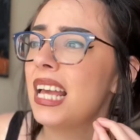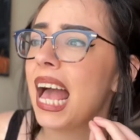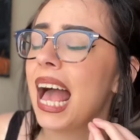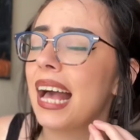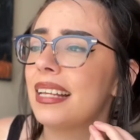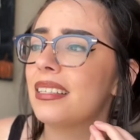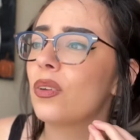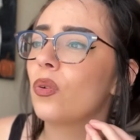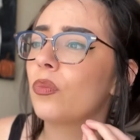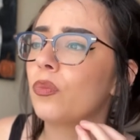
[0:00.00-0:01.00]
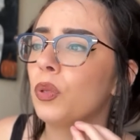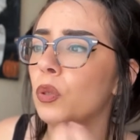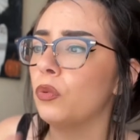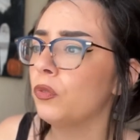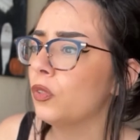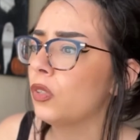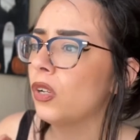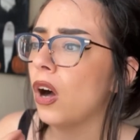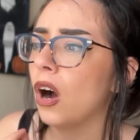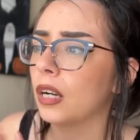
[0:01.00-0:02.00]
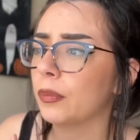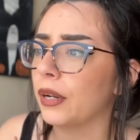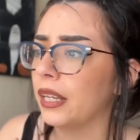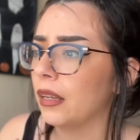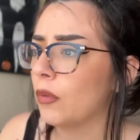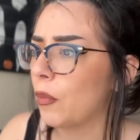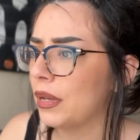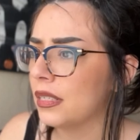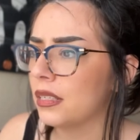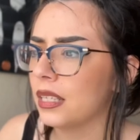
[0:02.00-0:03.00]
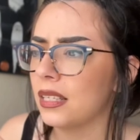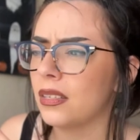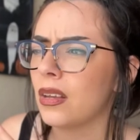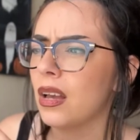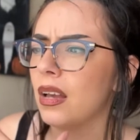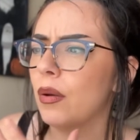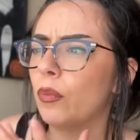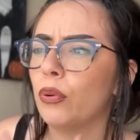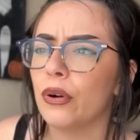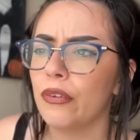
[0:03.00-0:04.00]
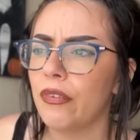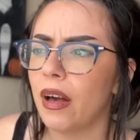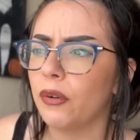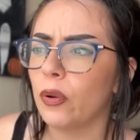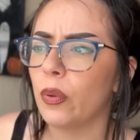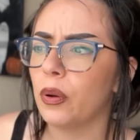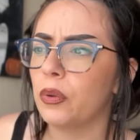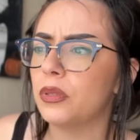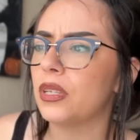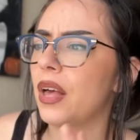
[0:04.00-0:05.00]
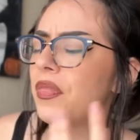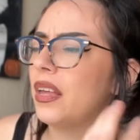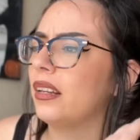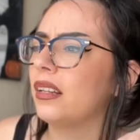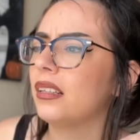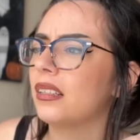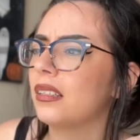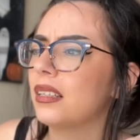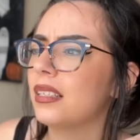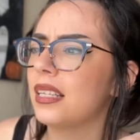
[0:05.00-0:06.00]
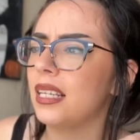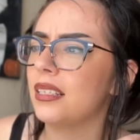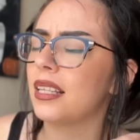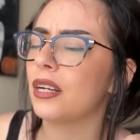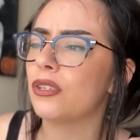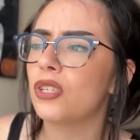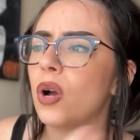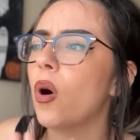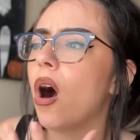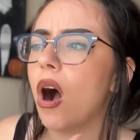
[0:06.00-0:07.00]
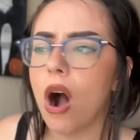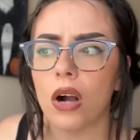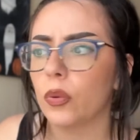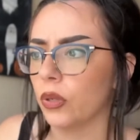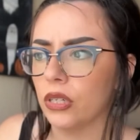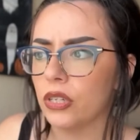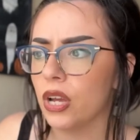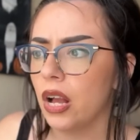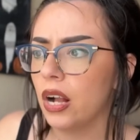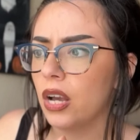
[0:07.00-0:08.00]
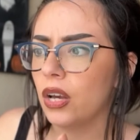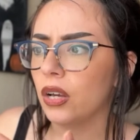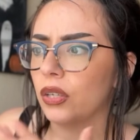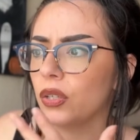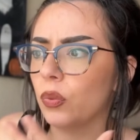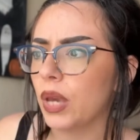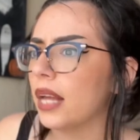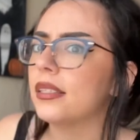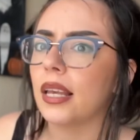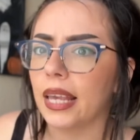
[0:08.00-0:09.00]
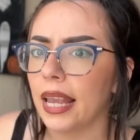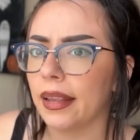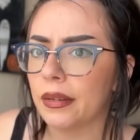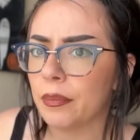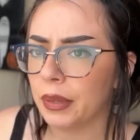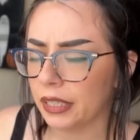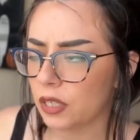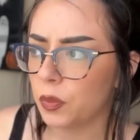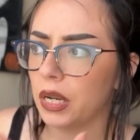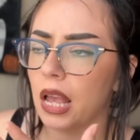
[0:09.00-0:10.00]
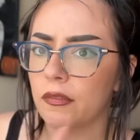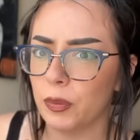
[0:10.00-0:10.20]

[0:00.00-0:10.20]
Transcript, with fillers: has beautiful, heartbreaking moments, these profound quotes, and then scenes that are so awkward you get secondhand embarrassment and have to